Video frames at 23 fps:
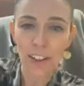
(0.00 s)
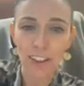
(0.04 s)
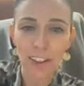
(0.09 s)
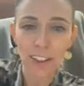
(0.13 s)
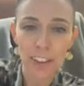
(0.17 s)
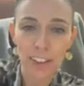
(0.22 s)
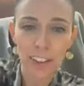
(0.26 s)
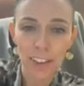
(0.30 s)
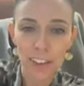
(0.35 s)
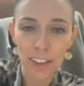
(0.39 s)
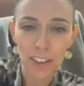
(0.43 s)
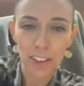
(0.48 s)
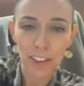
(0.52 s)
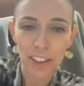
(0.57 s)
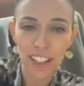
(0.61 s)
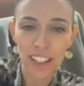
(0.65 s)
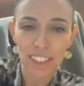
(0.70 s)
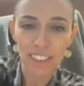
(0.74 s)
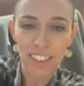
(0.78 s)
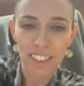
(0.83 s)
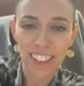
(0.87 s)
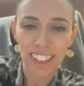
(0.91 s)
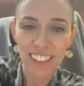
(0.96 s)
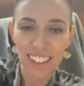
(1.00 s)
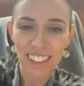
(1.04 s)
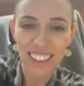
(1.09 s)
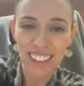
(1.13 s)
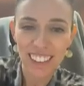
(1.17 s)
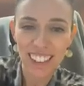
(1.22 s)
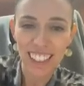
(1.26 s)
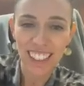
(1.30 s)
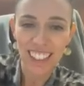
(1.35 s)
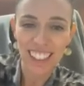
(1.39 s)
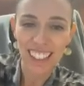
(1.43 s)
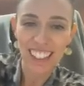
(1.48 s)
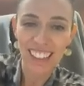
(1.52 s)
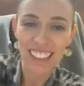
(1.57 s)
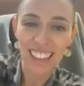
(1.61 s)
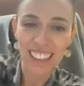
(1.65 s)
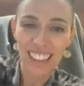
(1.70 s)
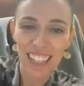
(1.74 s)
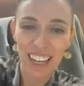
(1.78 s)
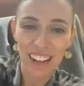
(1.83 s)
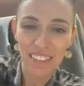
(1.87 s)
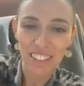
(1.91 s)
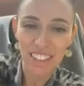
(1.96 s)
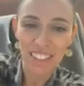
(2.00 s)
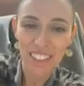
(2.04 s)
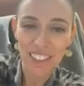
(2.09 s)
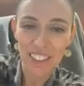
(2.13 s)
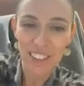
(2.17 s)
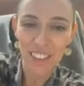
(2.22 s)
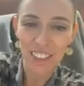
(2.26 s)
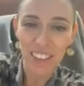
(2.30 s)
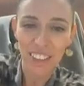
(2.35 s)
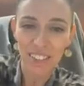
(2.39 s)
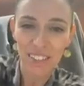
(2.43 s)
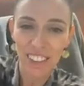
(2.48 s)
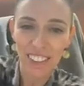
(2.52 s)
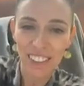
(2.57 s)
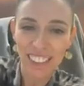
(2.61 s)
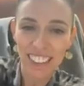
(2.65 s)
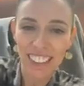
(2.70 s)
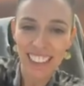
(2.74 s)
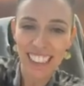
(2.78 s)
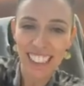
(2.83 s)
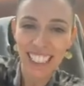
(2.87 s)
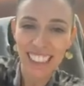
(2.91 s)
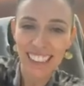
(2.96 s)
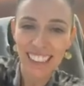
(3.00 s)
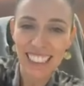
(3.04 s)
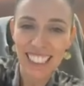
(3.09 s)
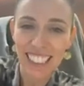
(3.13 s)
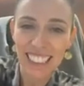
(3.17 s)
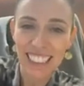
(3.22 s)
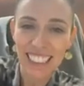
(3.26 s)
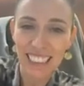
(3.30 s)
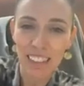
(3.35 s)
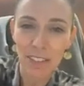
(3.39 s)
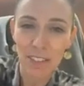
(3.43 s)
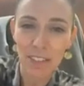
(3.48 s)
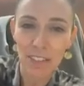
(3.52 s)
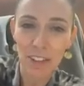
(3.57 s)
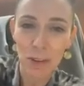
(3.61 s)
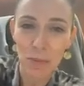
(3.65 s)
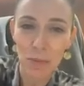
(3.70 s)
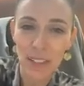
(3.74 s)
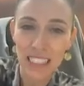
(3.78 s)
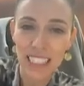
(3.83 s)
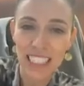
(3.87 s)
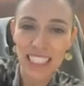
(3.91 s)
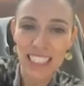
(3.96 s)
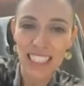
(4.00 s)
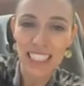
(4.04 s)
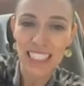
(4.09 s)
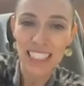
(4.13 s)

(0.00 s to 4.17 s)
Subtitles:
So sorry if that looks a little average while I'm multitasking. Some of your messages,